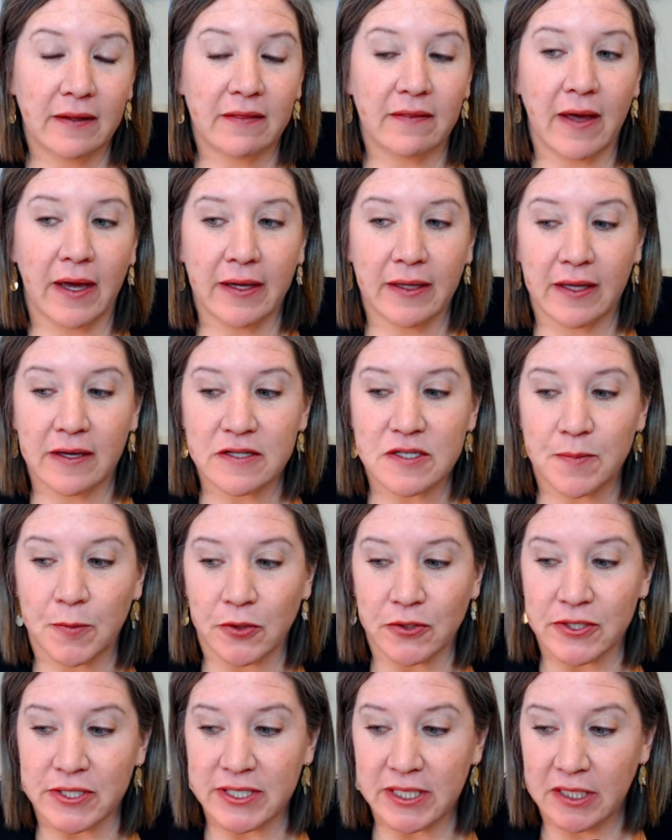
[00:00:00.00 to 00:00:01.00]
that gets
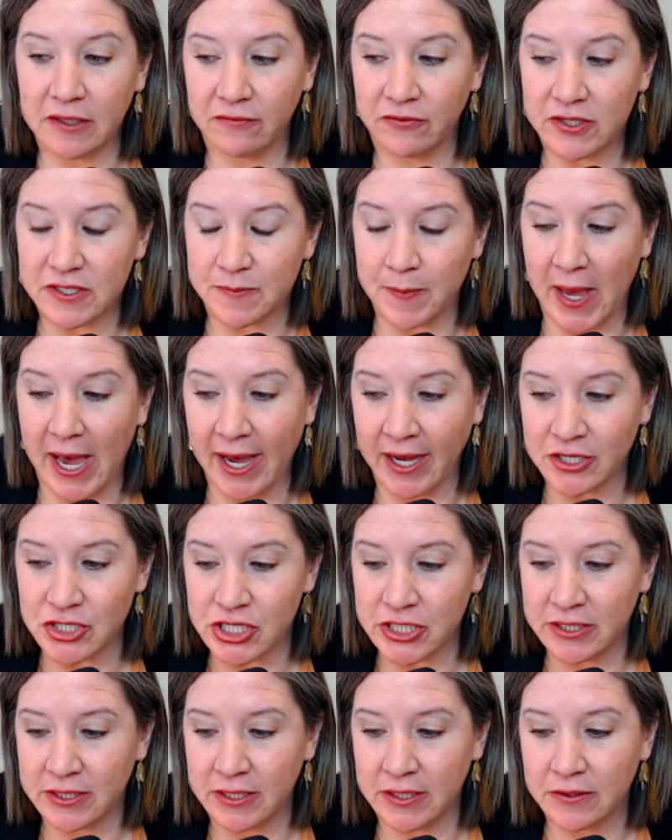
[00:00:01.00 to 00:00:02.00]
perceived as
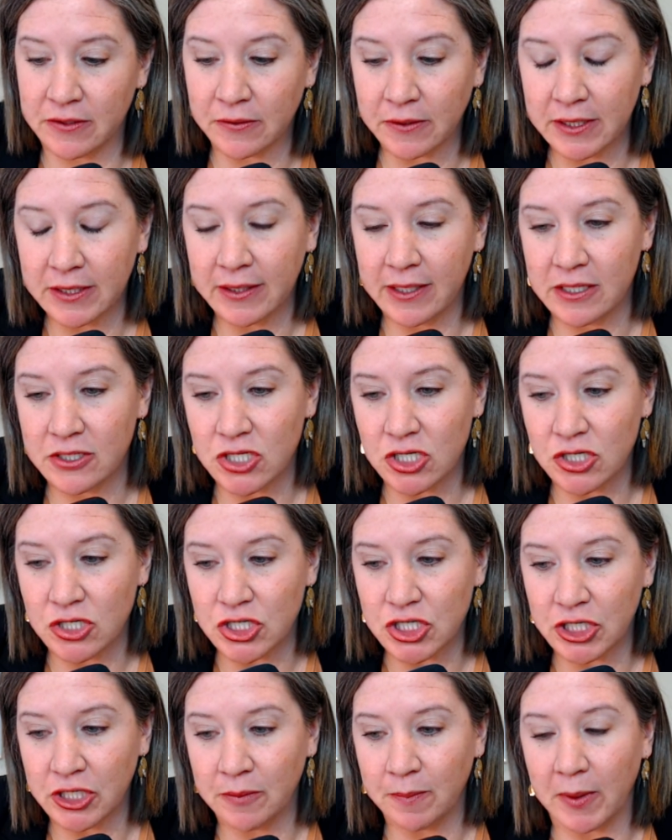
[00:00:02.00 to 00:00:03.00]
passion in the
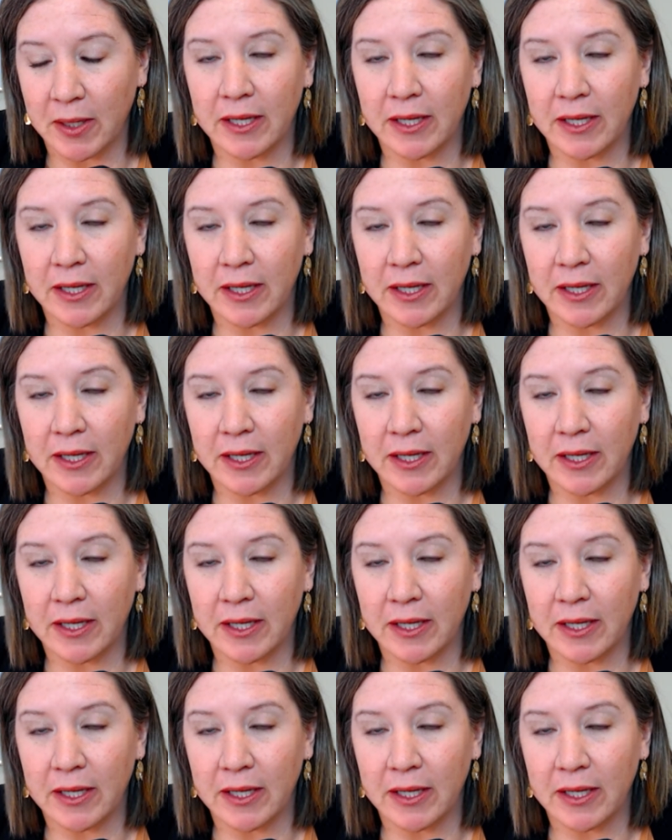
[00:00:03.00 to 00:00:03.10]
relationship.